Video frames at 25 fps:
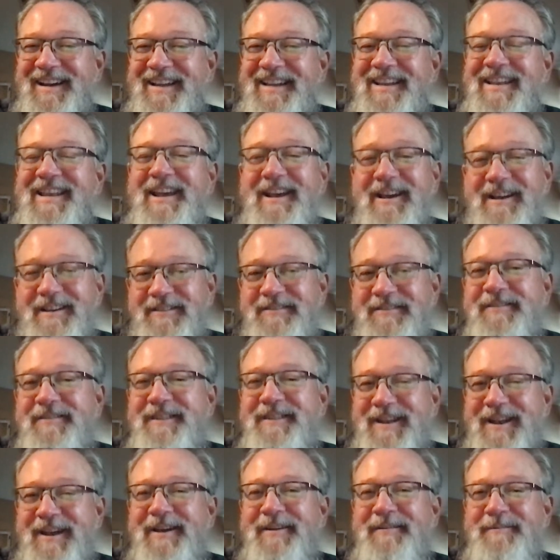Yeah.
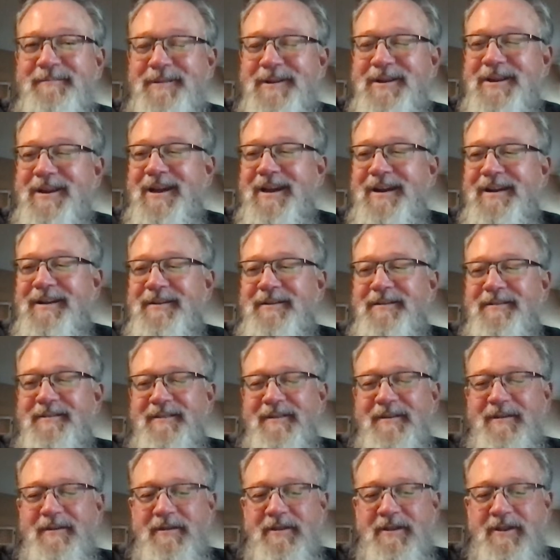You
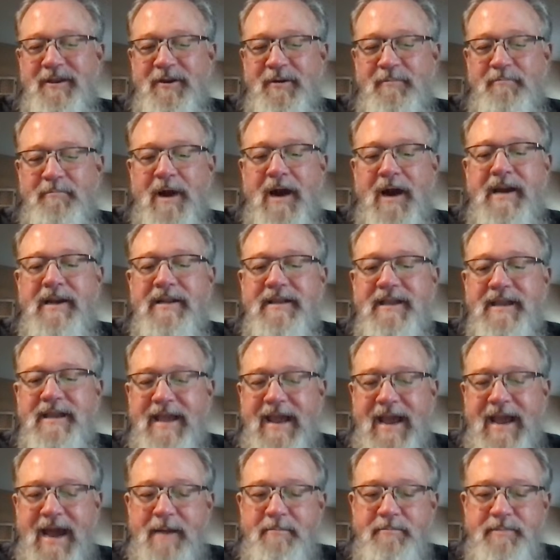gotta, mind the
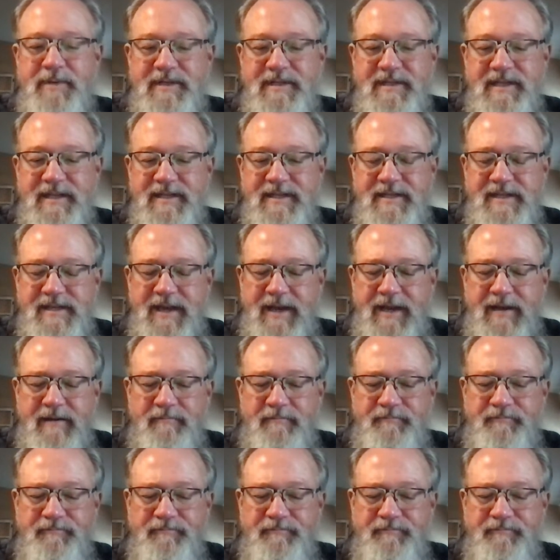gap, as they say.